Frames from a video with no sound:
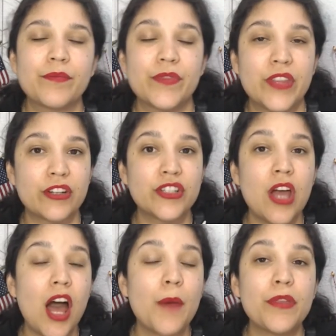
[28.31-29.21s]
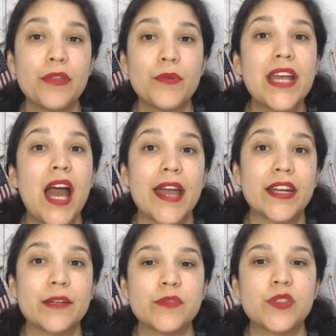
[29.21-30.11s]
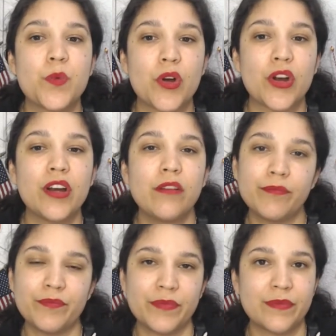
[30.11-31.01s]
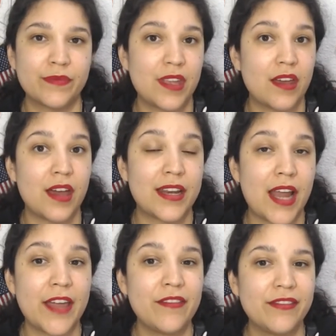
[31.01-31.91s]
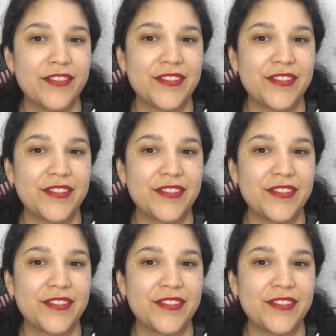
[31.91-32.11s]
their top 3 items were a knife,